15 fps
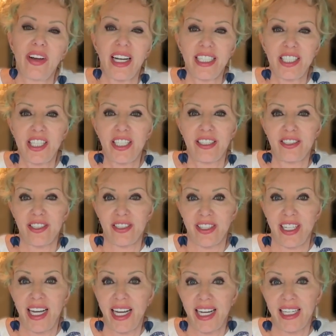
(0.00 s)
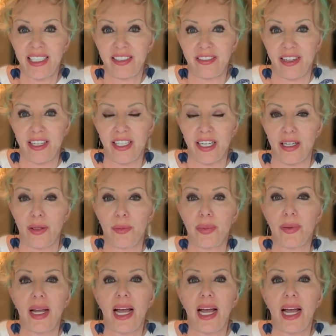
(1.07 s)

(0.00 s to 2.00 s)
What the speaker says: her children had grown up